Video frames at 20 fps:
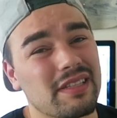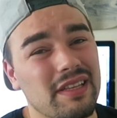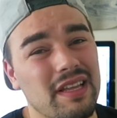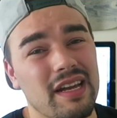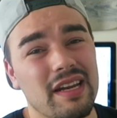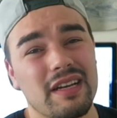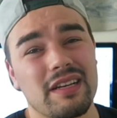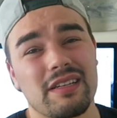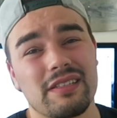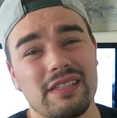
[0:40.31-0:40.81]
A
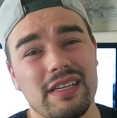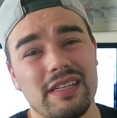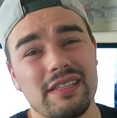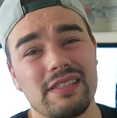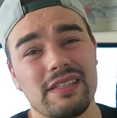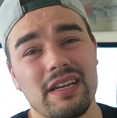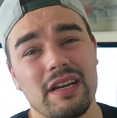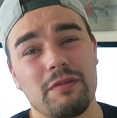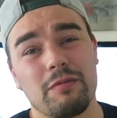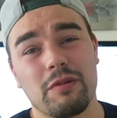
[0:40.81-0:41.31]
lot of
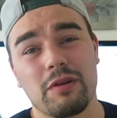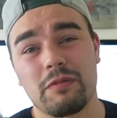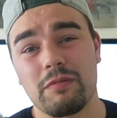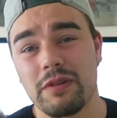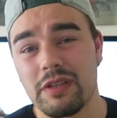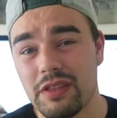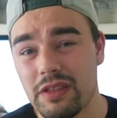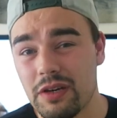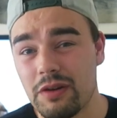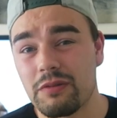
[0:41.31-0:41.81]
sites that I work
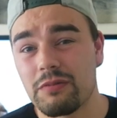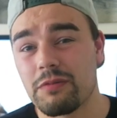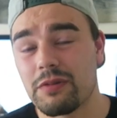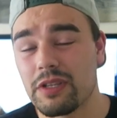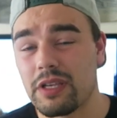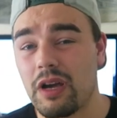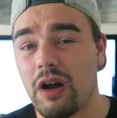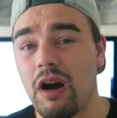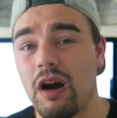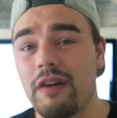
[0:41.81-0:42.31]
with don't
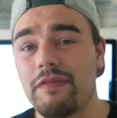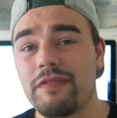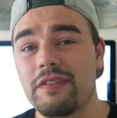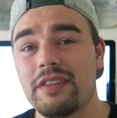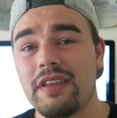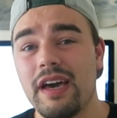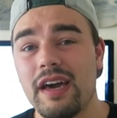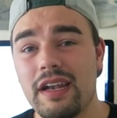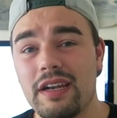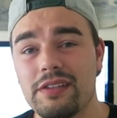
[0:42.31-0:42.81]
really
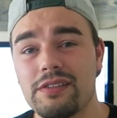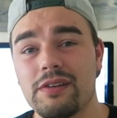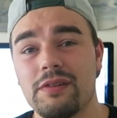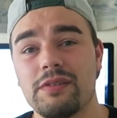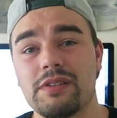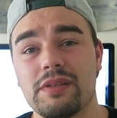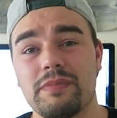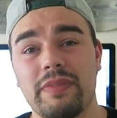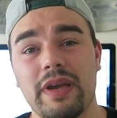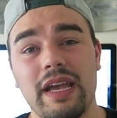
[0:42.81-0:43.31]
offer that, and it's
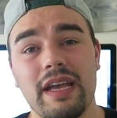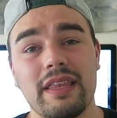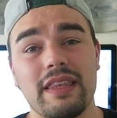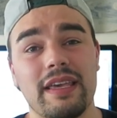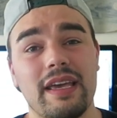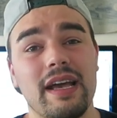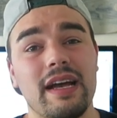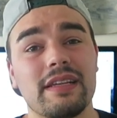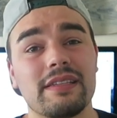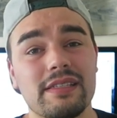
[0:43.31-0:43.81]
always a pain in
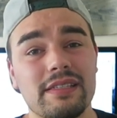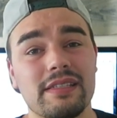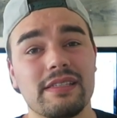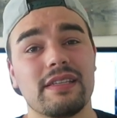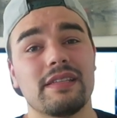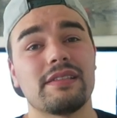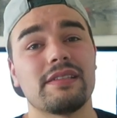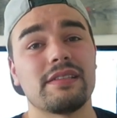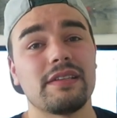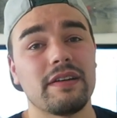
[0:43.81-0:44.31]
the ass to
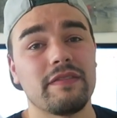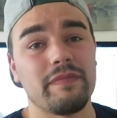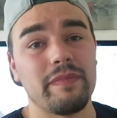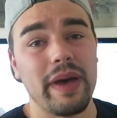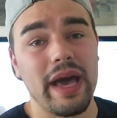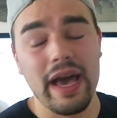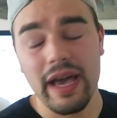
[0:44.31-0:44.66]
send stuff